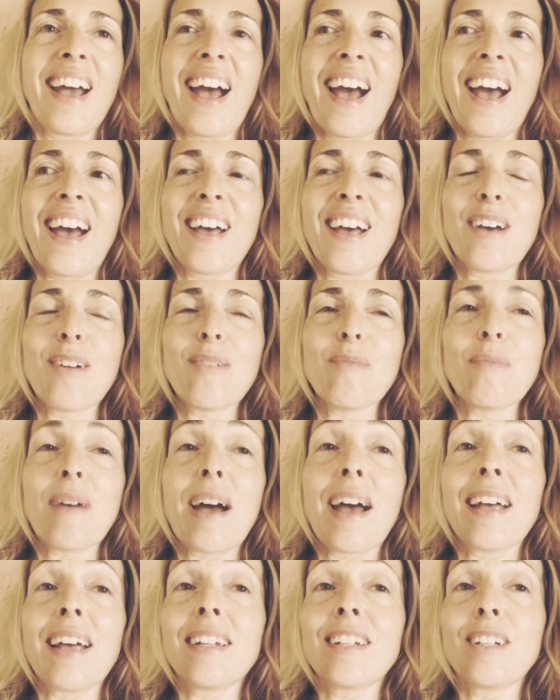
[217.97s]

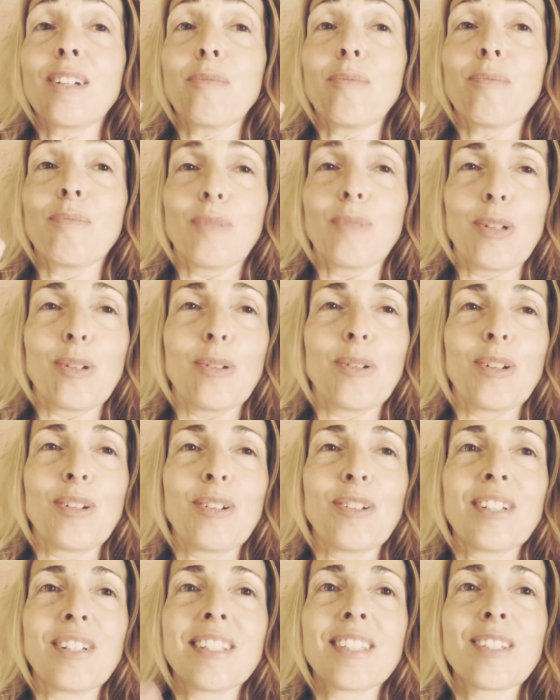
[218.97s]
And Blue
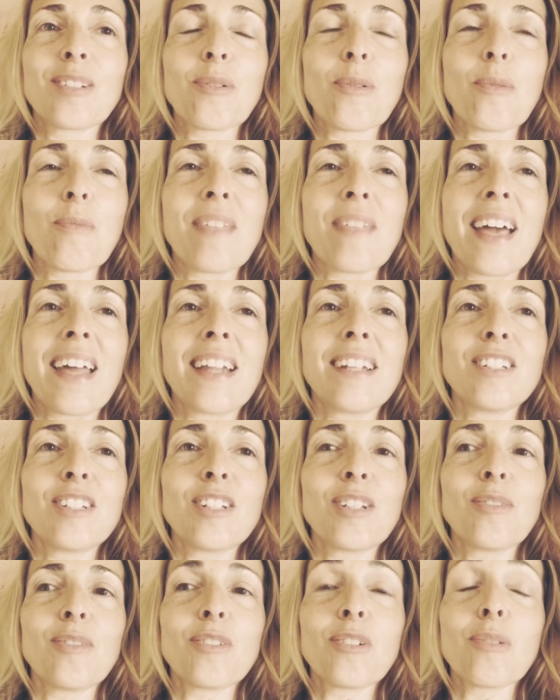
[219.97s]
Lunar Storm, the
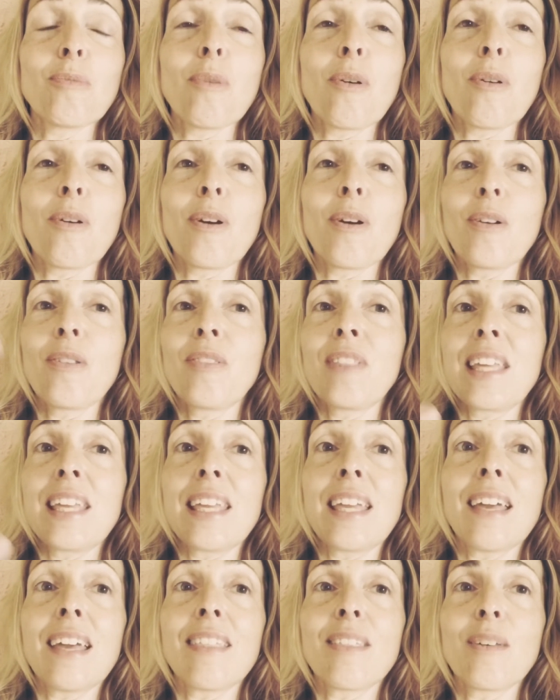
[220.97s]
energy of tomorrow and the
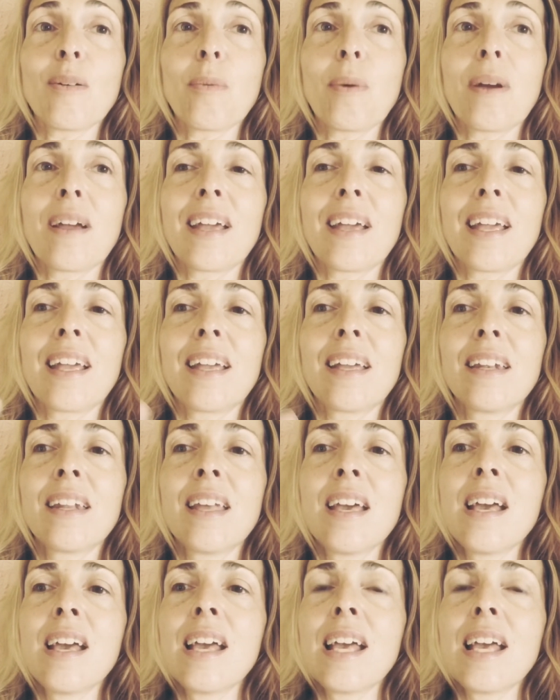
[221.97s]
year that we're in,